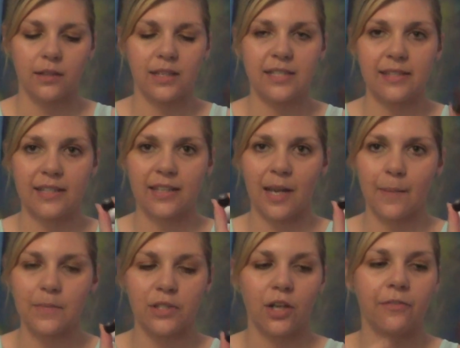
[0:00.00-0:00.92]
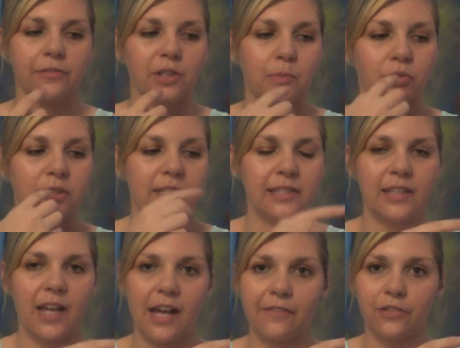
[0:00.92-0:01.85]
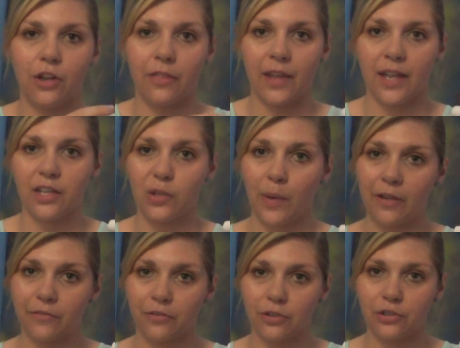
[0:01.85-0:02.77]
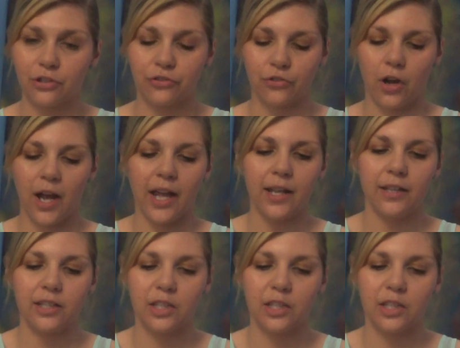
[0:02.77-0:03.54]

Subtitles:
This thing comes off, you put your saliva on there, you wait for it to dry,